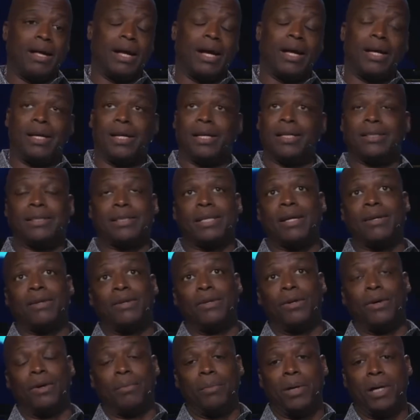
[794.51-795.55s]
I guess, I don't
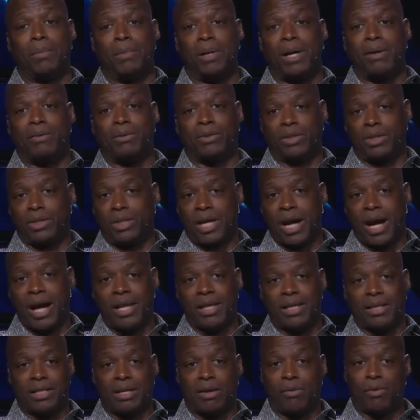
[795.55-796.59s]
know, maybe I was in
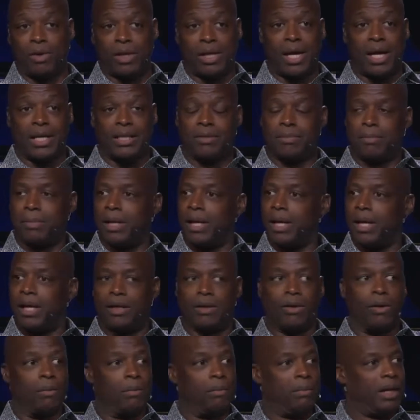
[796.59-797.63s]
college, I realized,
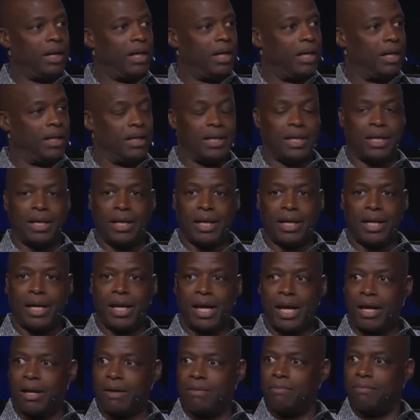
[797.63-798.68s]
man, oh man,
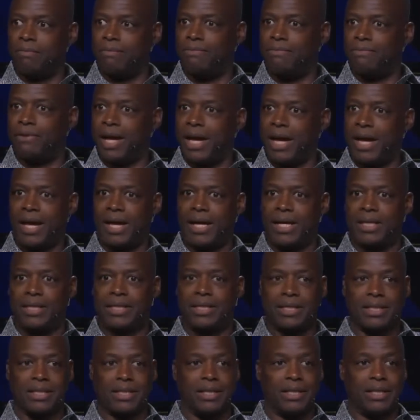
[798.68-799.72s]
I am
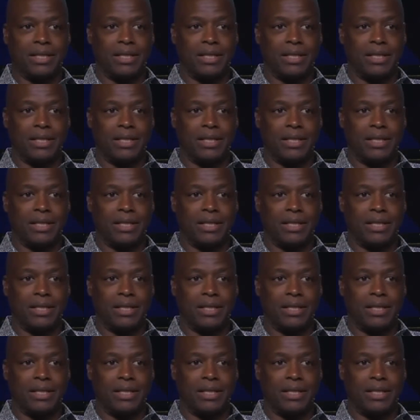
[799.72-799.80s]
fast.